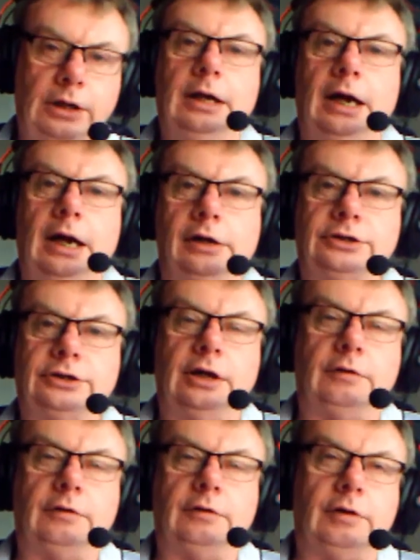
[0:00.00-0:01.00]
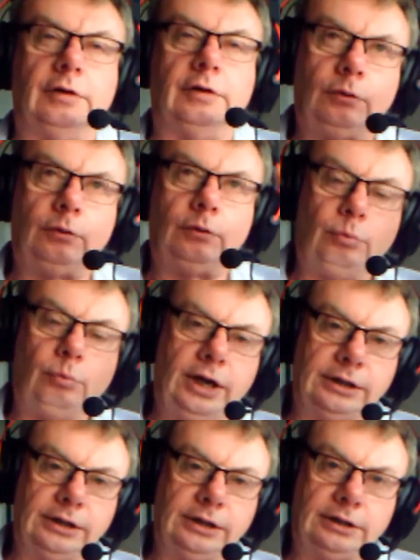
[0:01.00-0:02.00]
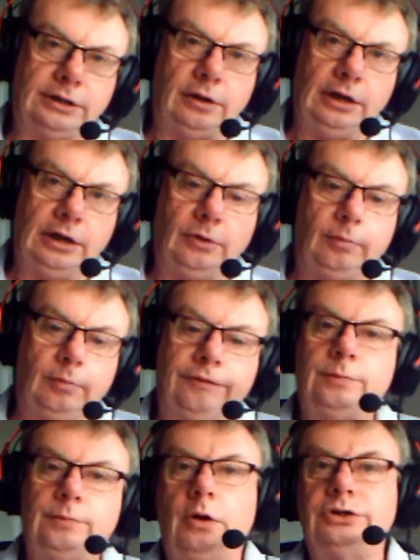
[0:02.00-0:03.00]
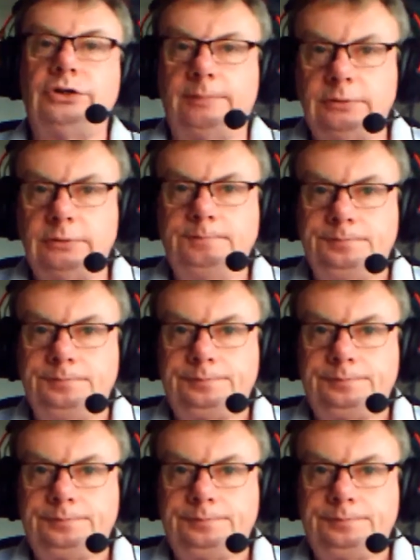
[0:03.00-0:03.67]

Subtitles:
and you're saying, right, I'm going to break this down into a number of smaller steps.